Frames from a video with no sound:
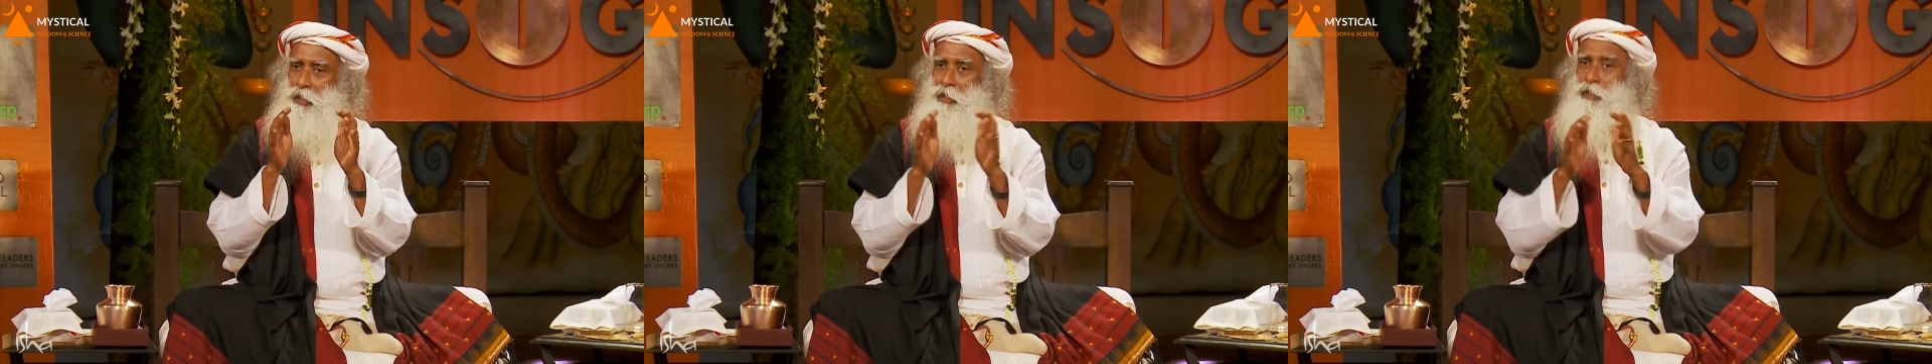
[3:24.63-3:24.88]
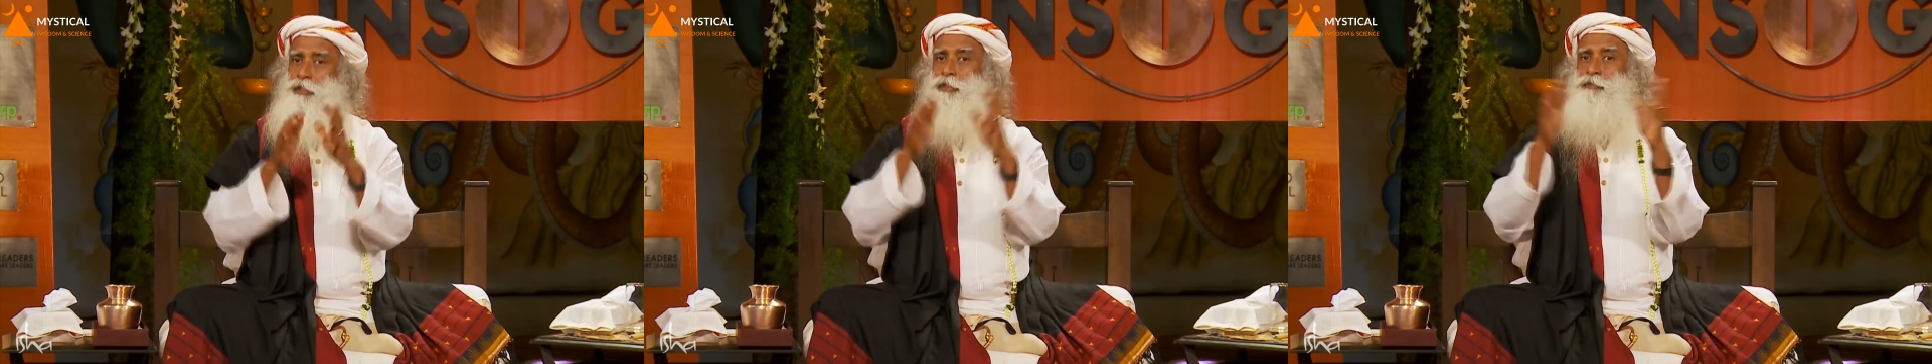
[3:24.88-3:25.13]

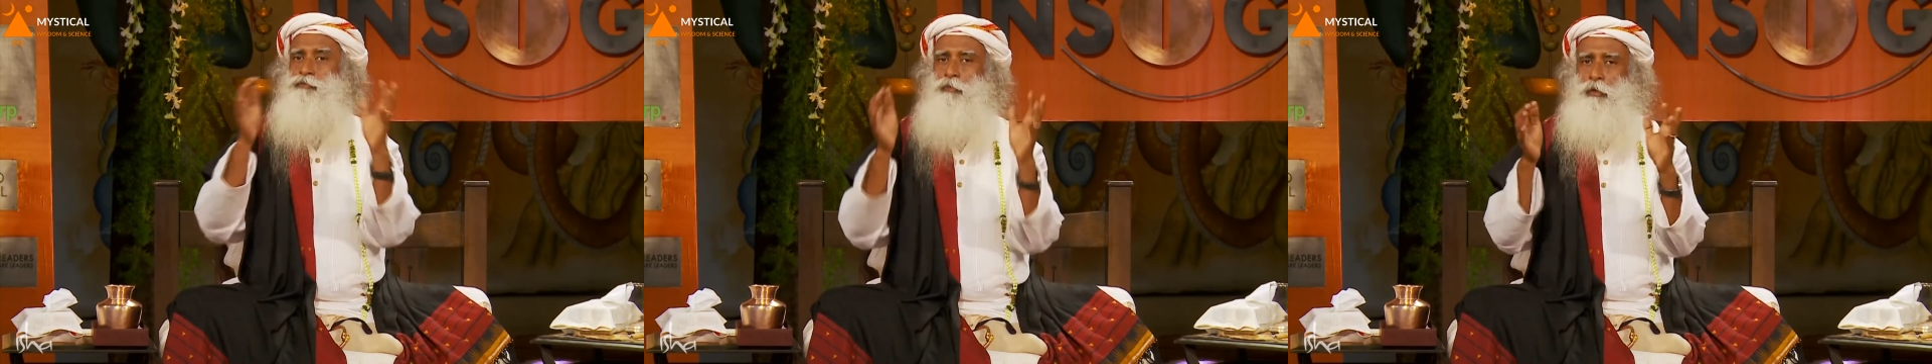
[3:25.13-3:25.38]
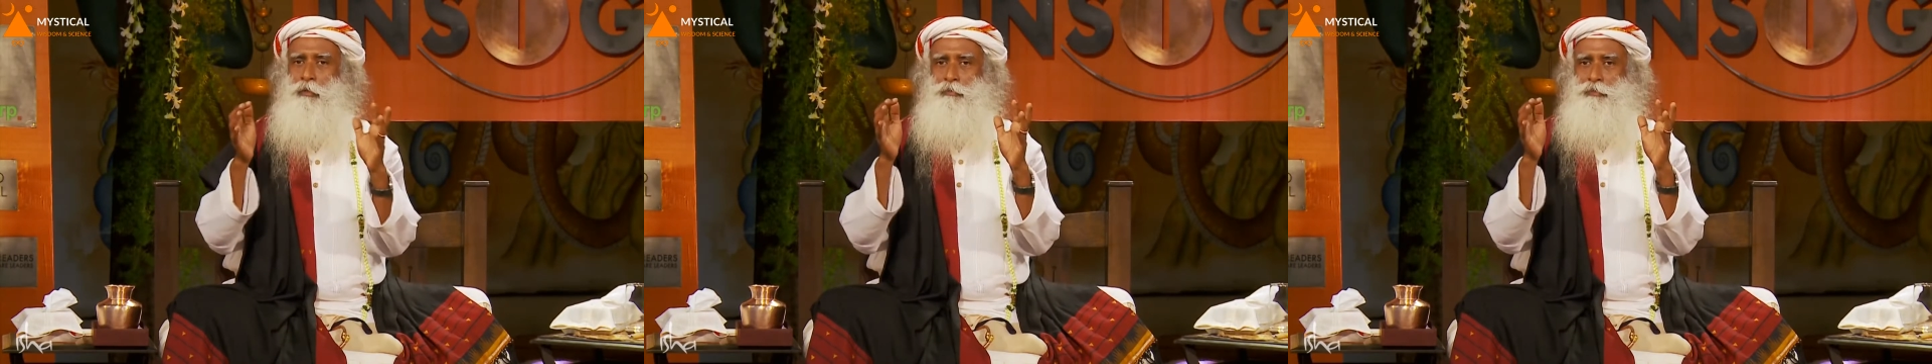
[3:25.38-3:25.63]
energy
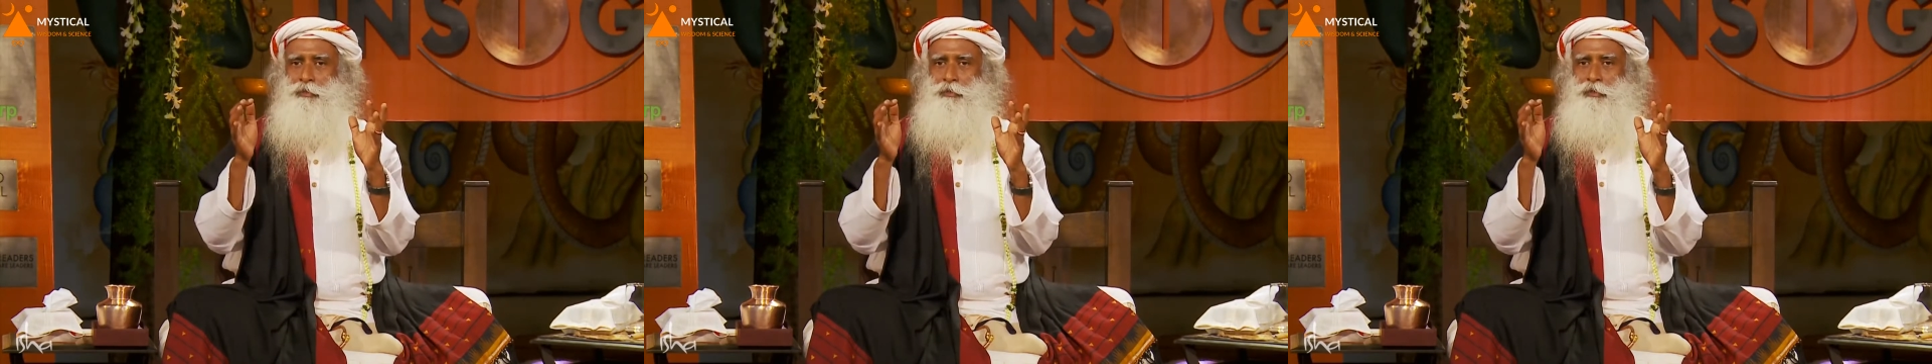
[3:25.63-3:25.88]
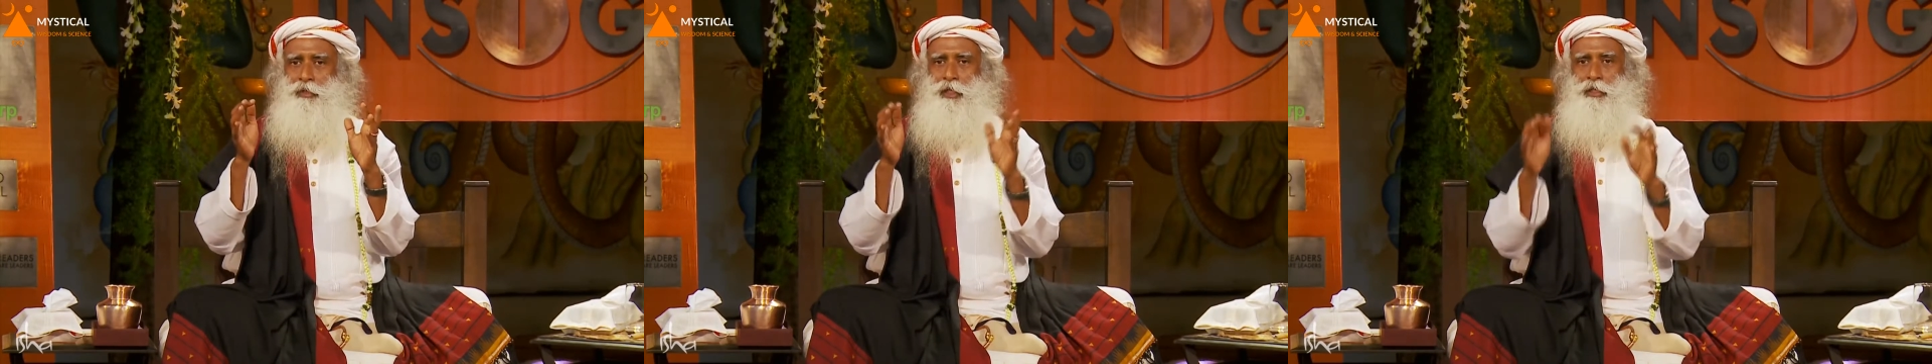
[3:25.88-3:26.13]
forms
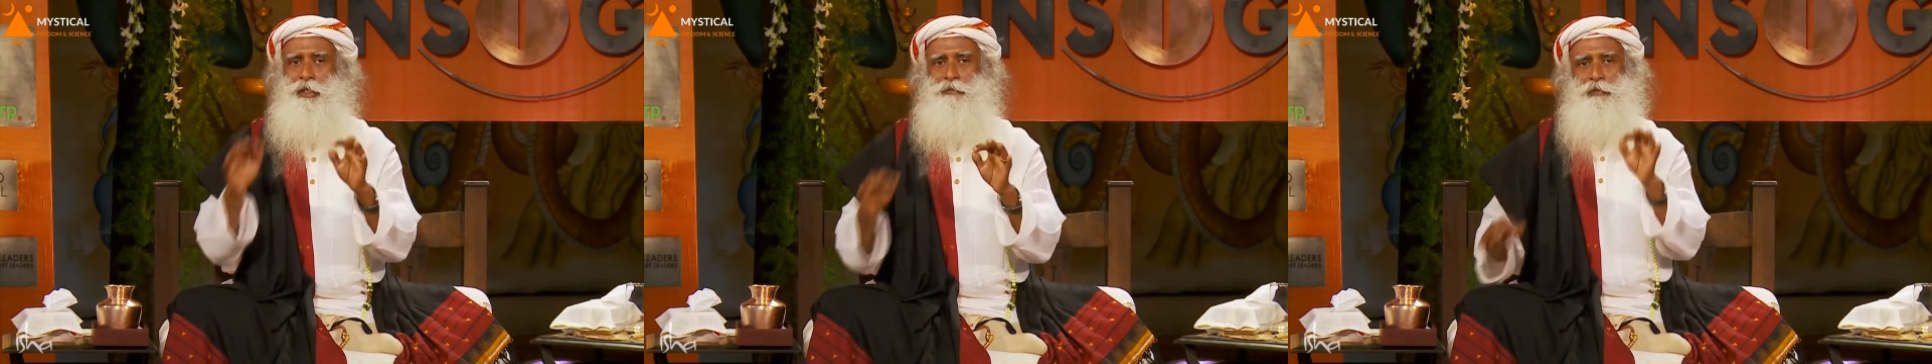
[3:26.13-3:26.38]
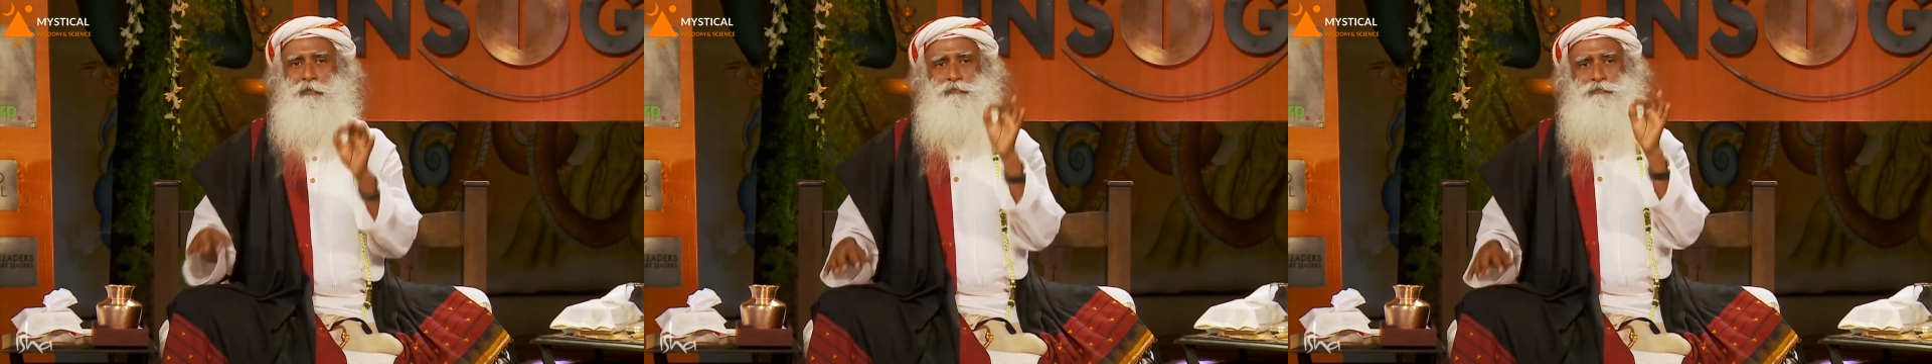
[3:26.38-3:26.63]
that they
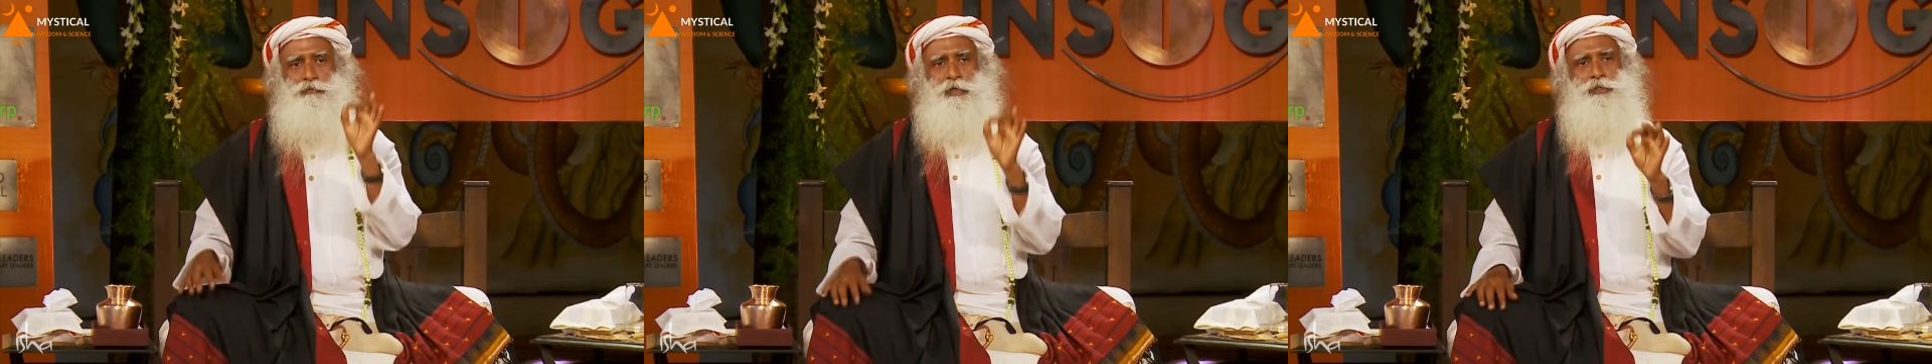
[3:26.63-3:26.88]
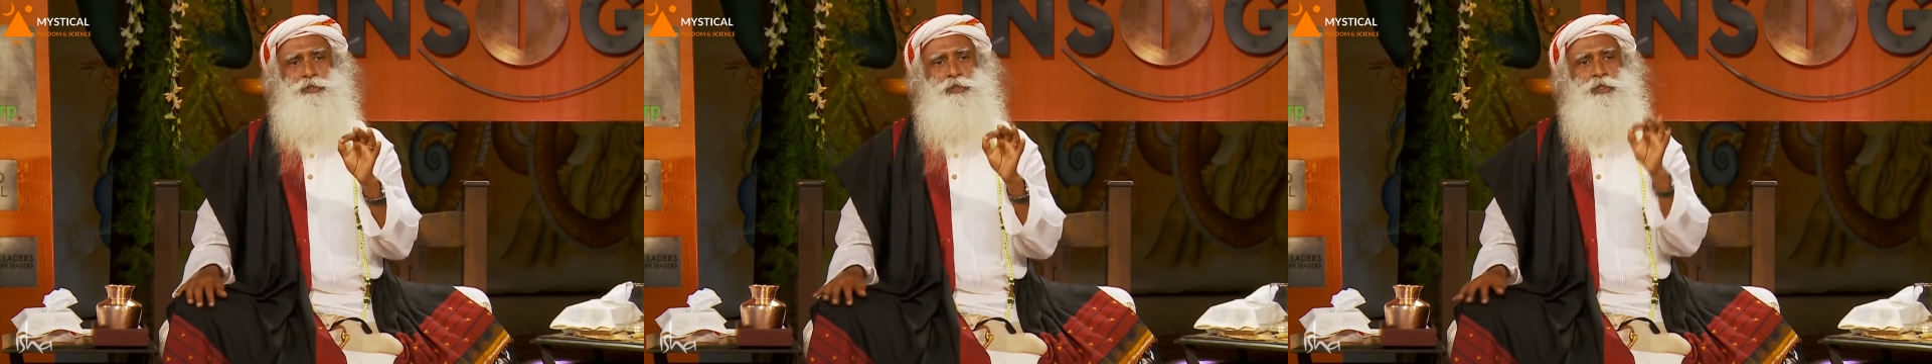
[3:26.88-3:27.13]
will
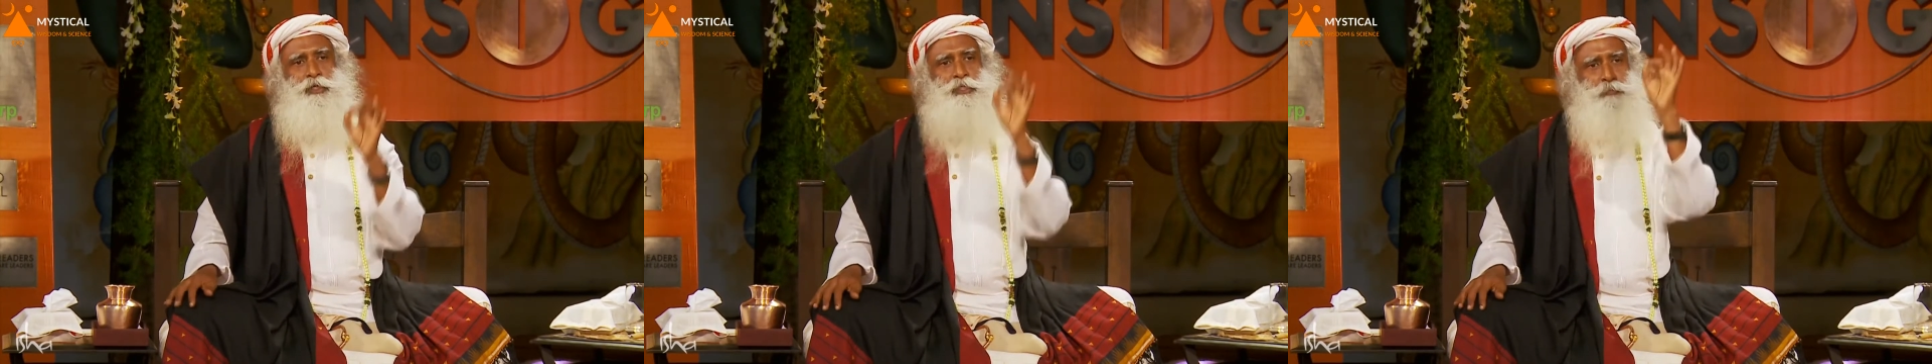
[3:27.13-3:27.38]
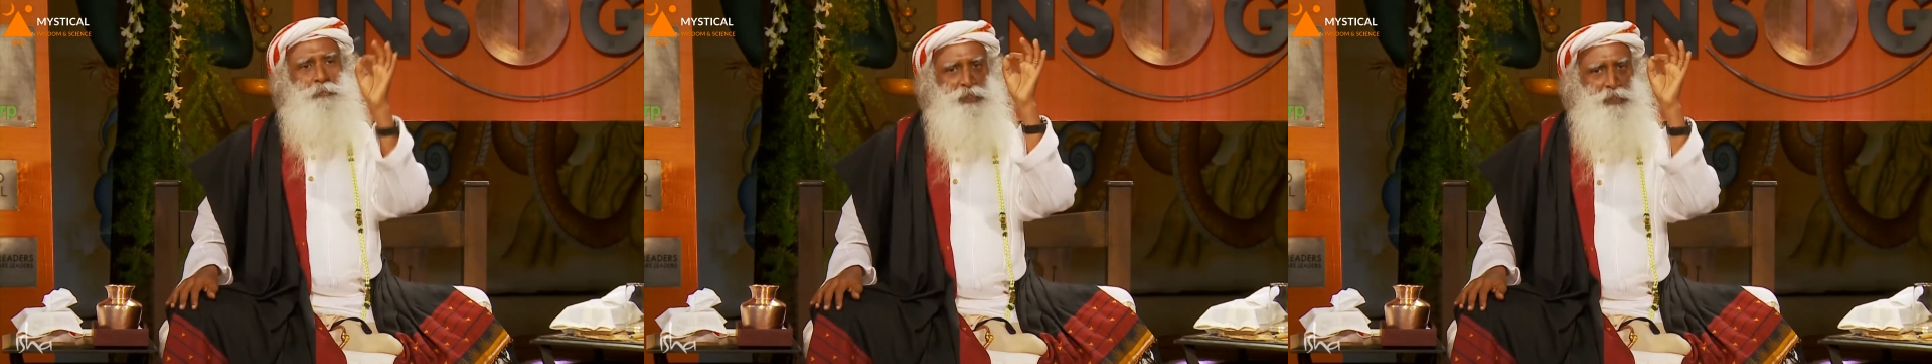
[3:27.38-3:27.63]
function in a
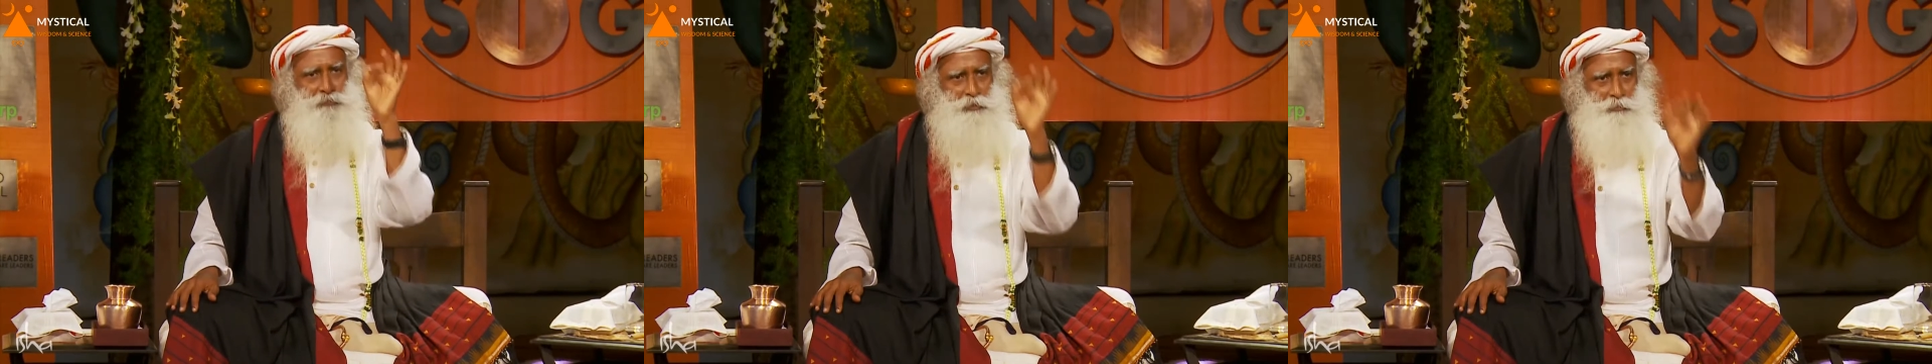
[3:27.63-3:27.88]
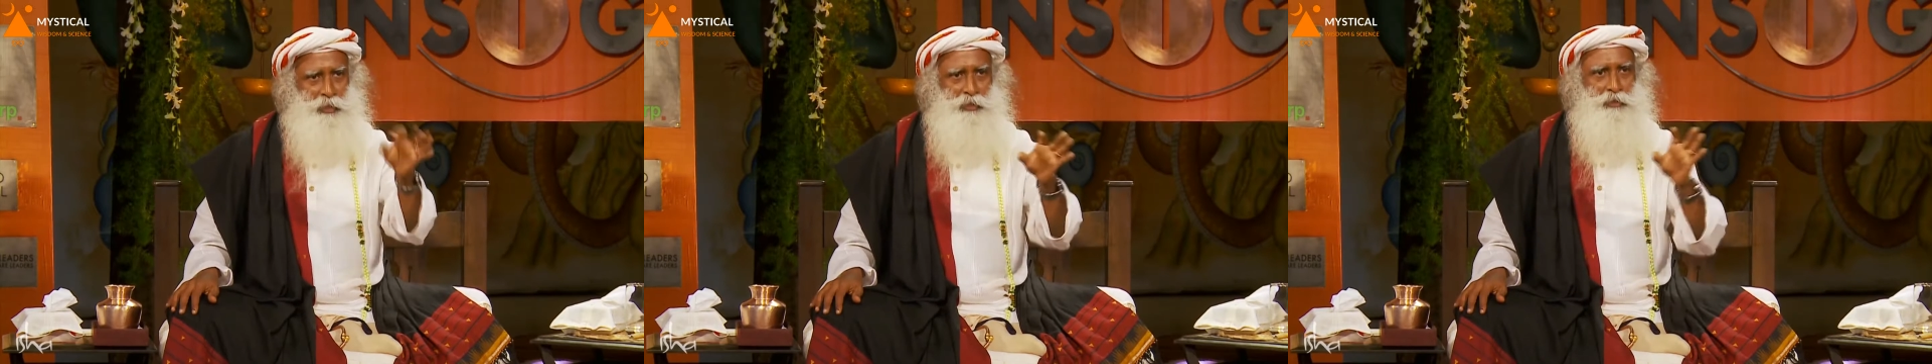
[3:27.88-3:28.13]

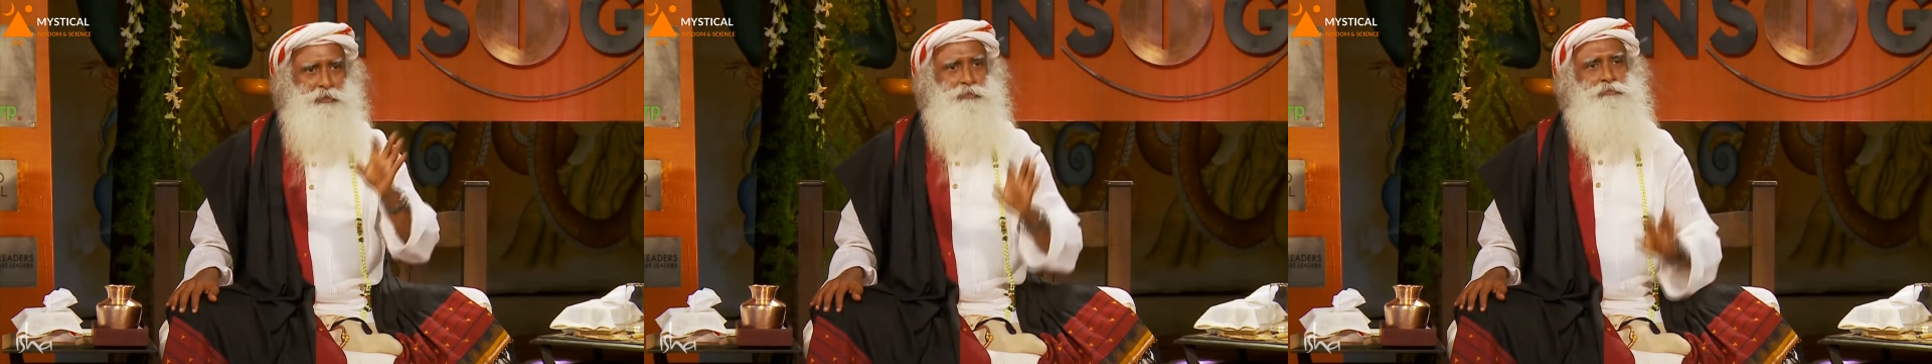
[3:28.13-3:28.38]
specific manner.